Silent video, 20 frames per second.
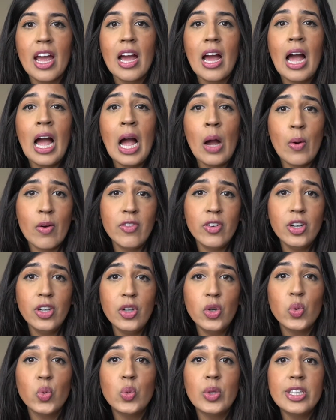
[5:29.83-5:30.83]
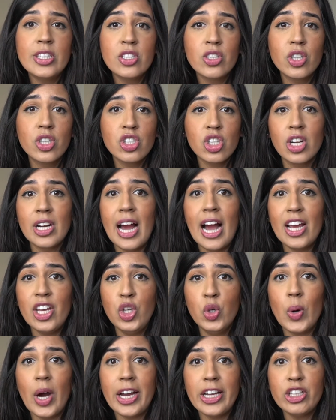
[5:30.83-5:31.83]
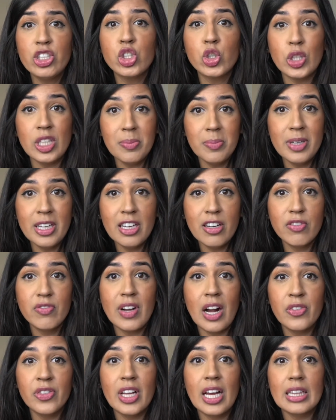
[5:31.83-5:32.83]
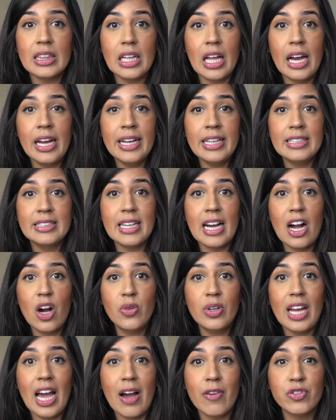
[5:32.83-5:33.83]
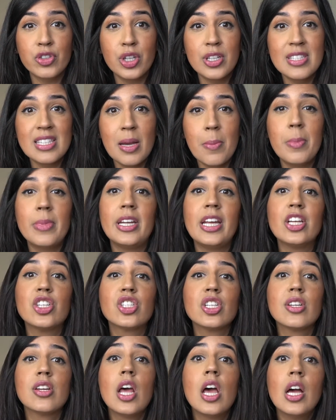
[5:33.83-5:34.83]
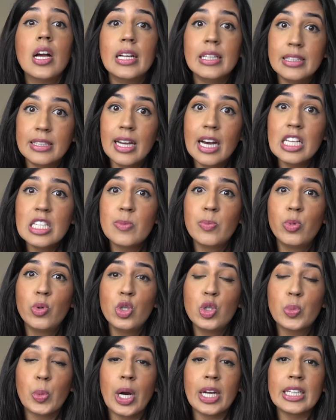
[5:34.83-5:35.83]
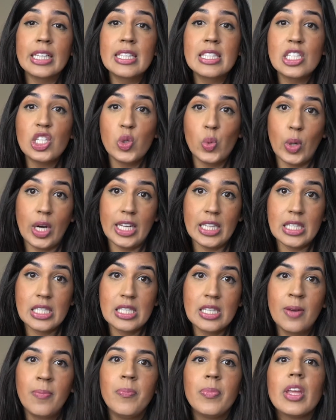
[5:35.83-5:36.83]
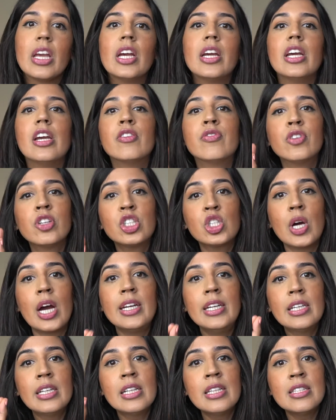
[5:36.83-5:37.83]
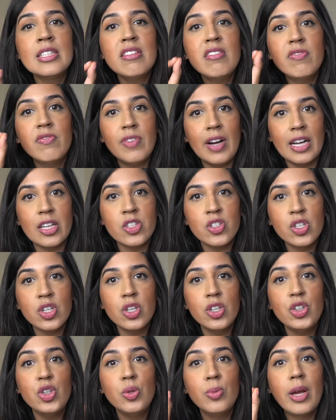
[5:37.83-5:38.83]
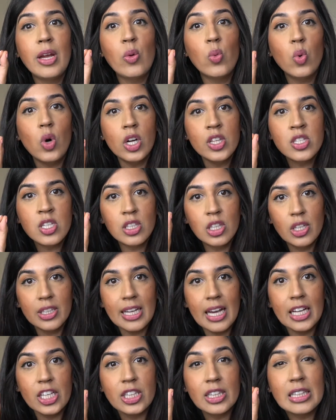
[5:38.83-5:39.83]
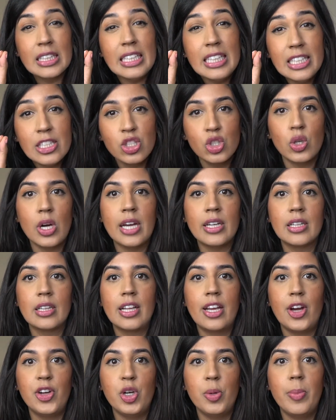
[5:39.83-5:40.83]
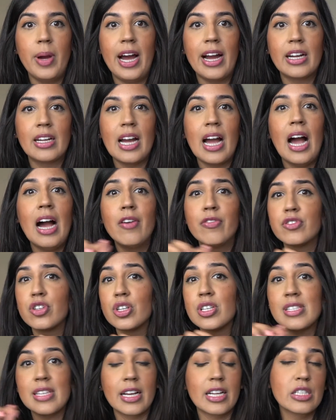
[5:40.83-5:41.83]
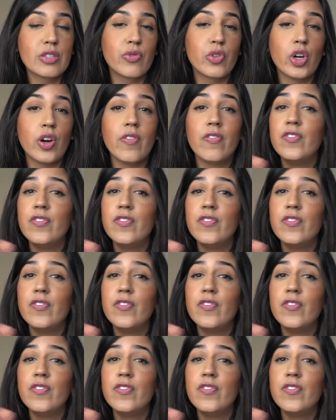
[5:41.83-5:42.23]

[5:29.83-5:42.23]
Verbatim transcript: However, research on IUI treatment found that lying down after insemination does boost pregnancy rates. If you're trying to conceive faster, you may want to look at least trying to lay on your back after sex for a